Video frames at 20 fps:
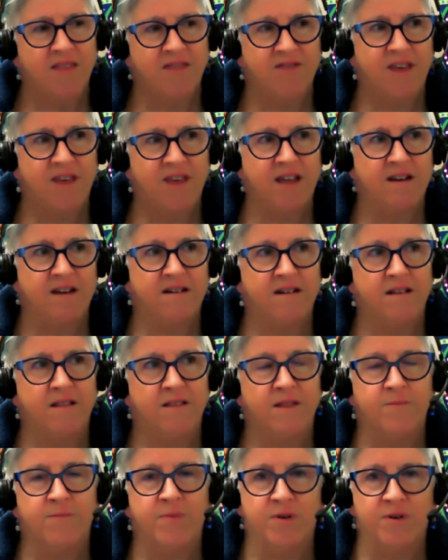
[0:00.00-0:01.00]
then
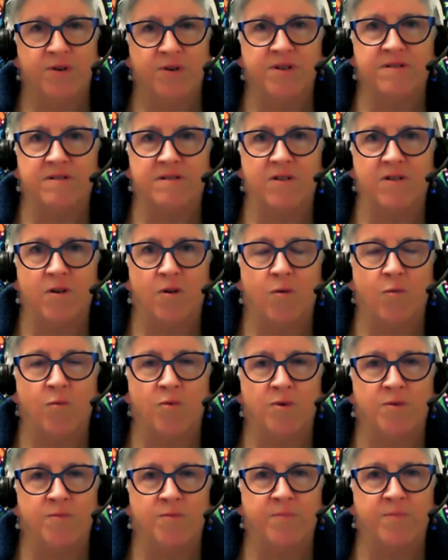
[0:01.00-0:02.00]
the burden
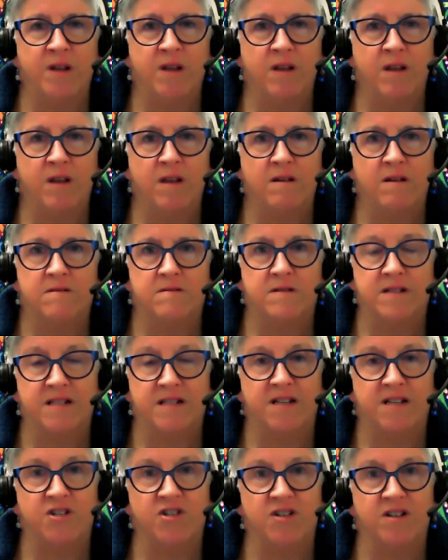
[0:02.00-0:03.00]
would be
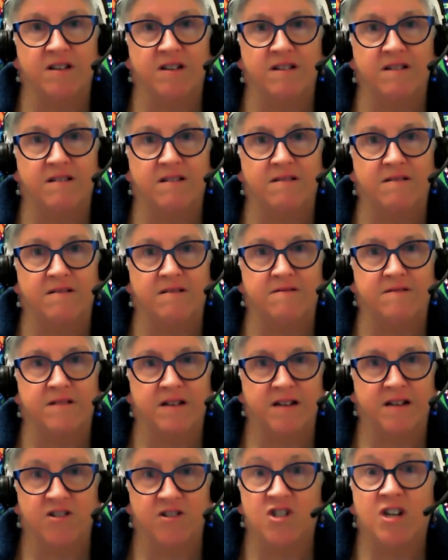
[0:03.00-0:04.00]
essentially
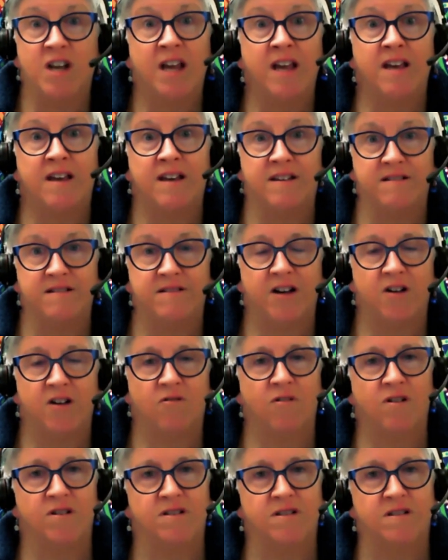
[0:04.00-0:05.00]
shared
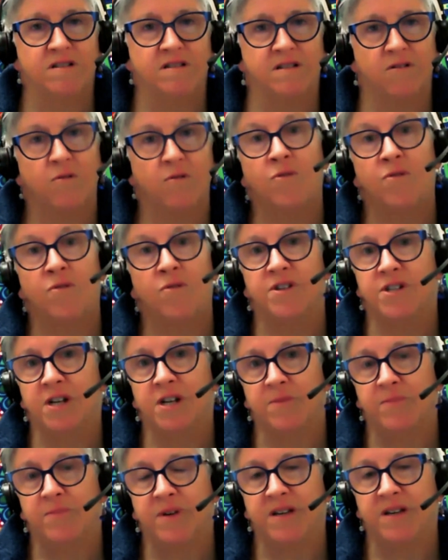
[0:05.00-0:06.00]
across all the
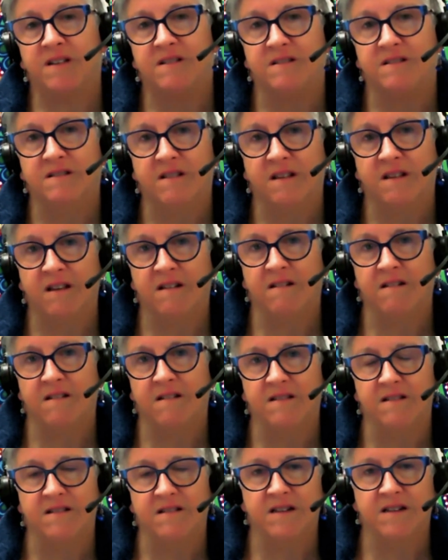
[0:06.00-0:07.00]
GPs in
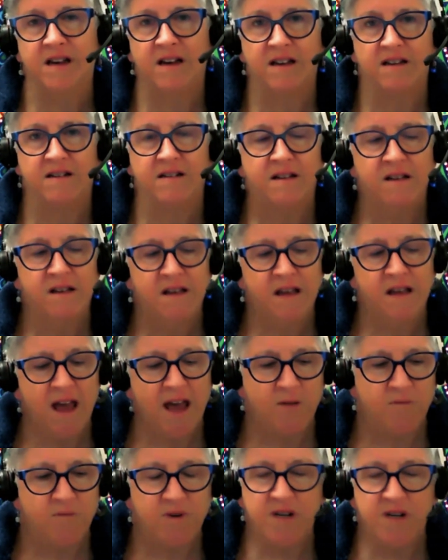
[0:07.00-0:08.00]
the state.
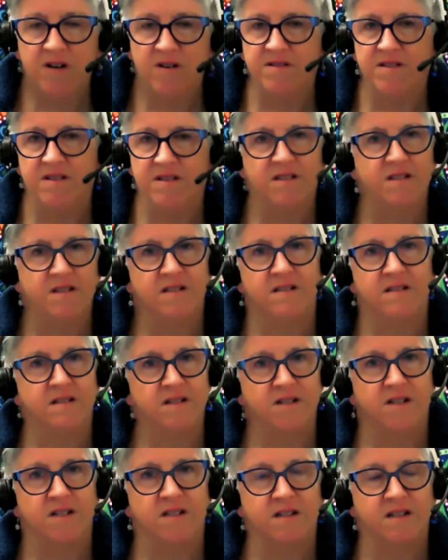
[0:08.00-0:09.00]
And we know that this
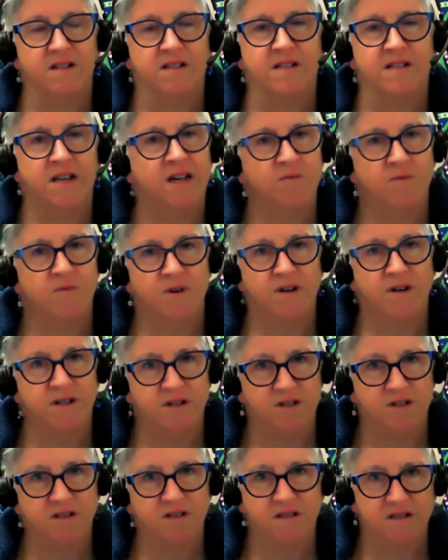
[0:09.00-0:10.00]
isn't just a statewide
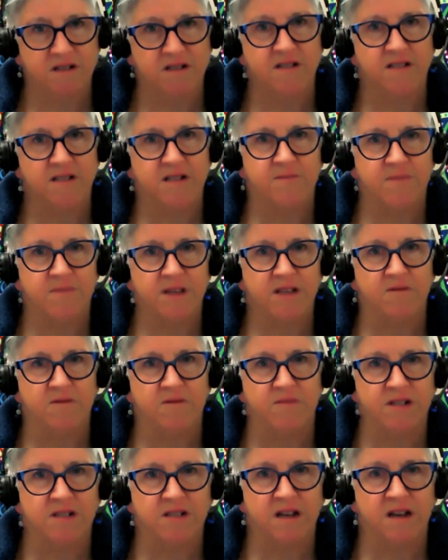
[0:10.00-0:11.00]
issue. This is something that
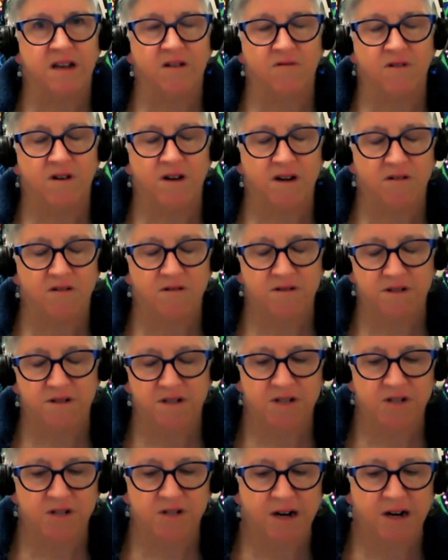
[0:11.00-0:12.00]
we're seeing right across
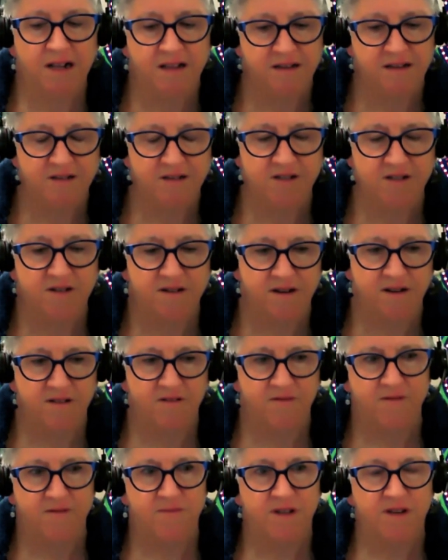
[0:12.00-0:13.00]
Australia, certainly
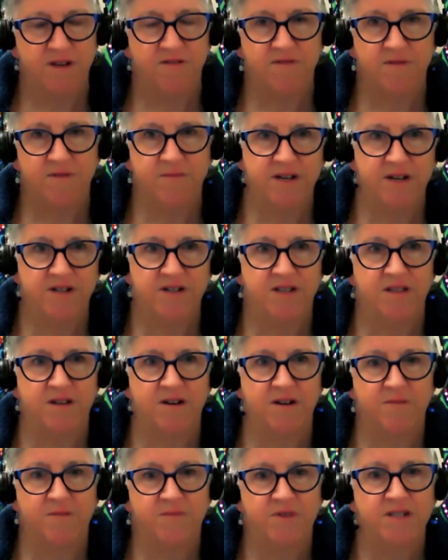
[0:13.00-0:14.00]
from the information
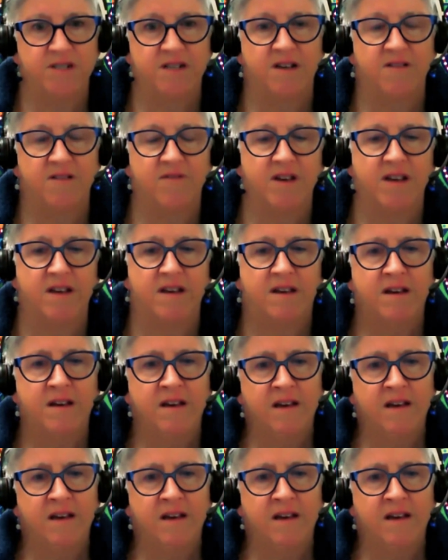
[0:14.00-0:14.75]
that I'm receiving.